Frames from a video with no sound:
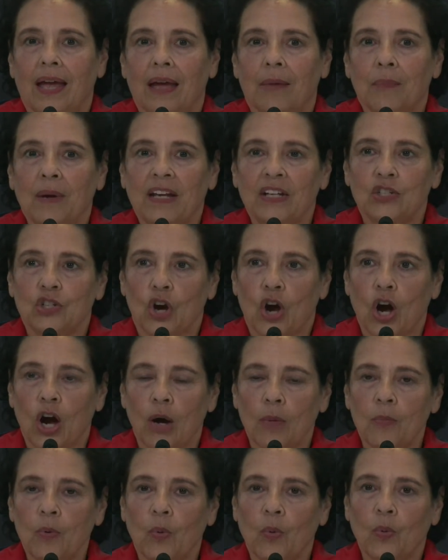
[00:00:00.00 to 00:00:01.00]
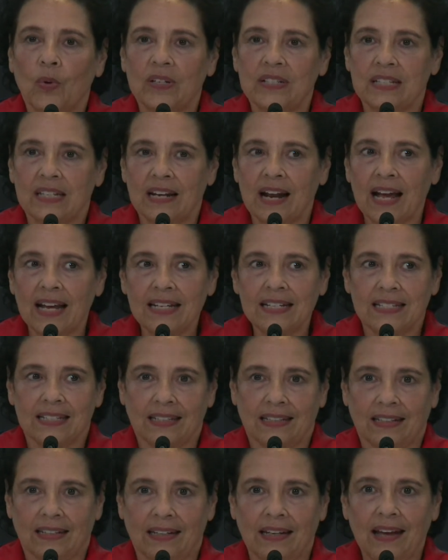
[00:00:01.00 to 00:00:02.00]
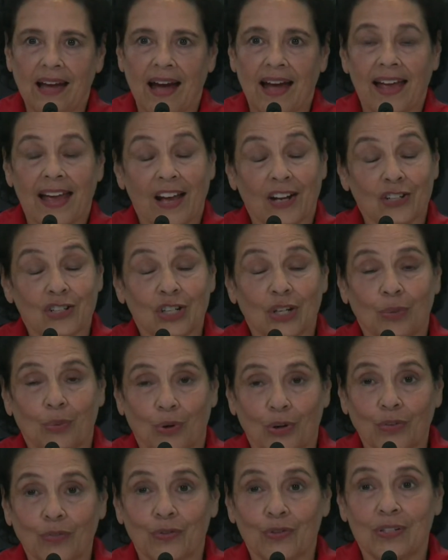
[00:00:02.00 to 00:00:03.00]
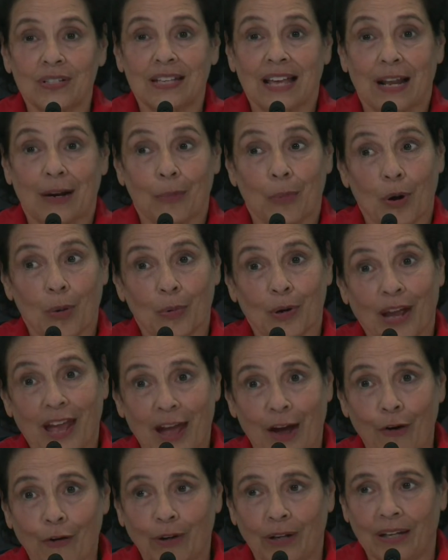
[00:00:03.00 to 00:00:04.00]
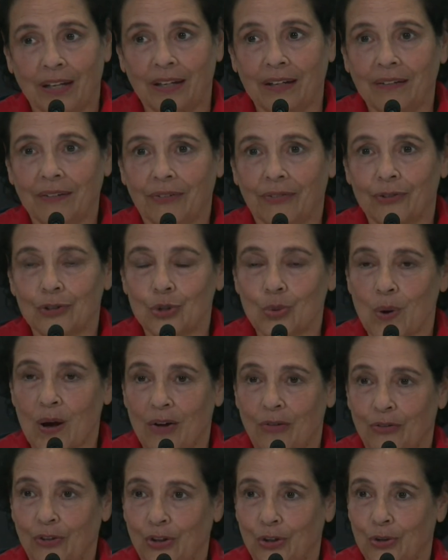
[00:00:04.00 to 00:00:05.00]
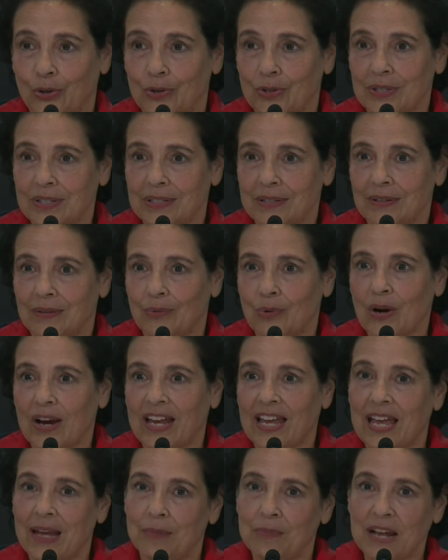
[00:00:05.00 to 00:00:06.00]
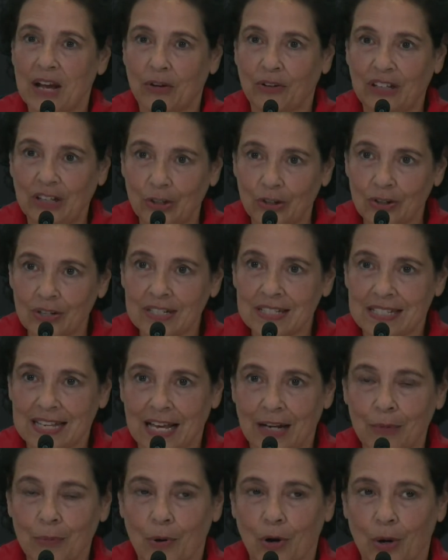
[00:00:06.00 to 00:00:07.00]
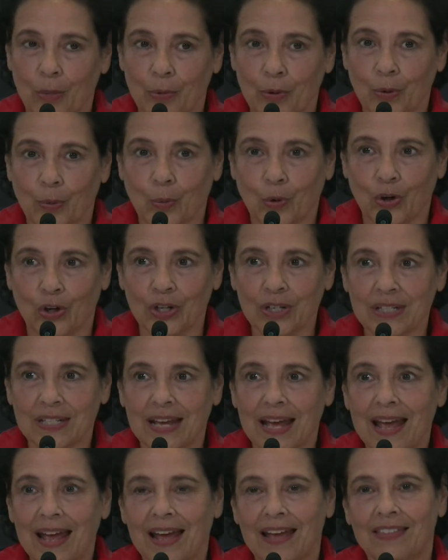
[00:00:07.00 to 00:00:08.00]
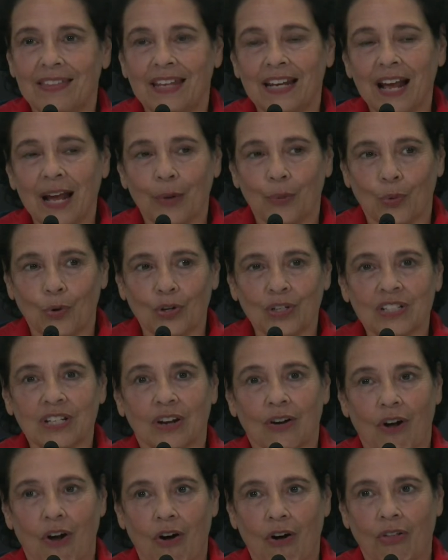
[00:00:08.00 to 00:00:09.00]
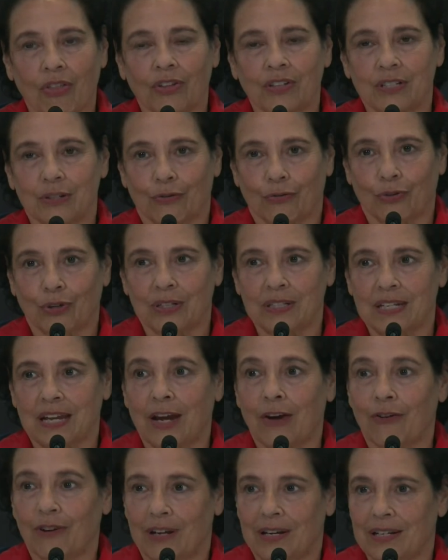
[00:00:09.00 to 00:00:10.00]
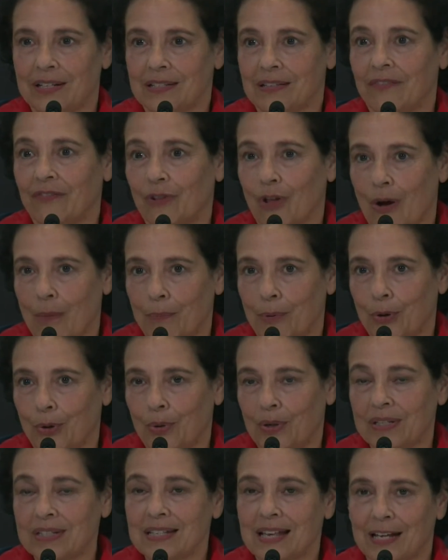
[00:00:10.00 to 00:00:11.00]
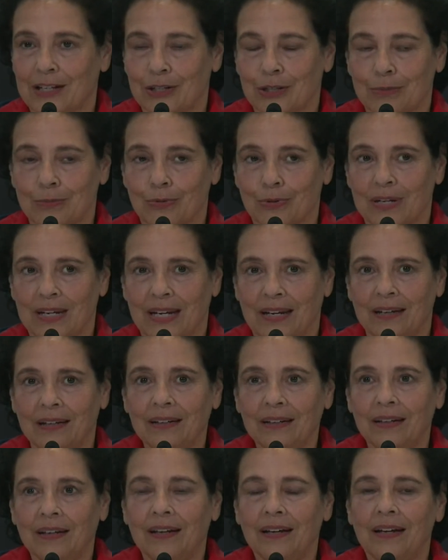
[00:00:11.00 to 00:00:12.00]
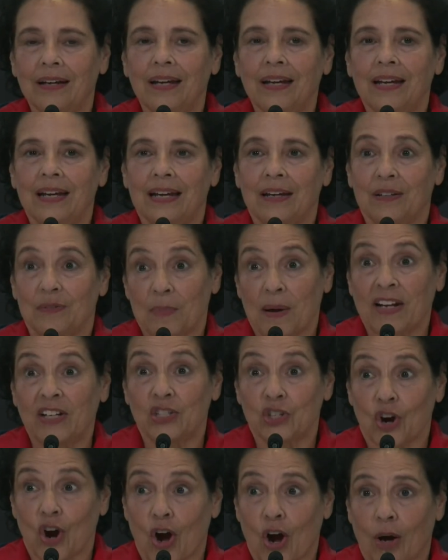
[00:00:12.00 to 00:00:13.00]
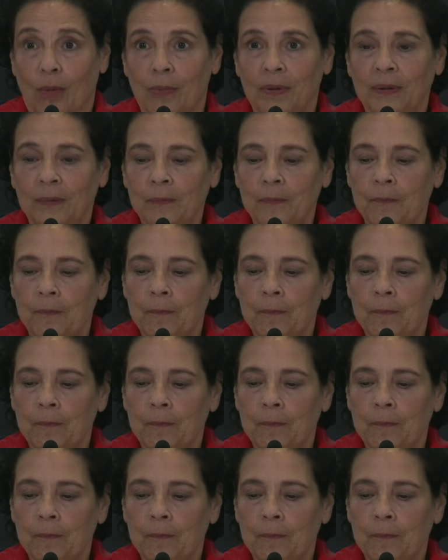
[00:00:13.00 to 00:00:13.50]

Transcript: And my job was in IT. I actually worked for Santa Barbara County for 12 years, where I came down here to Santa Barbara and worked. And then I worked at all the different areas of Lompoc, Santa Maria, in my job.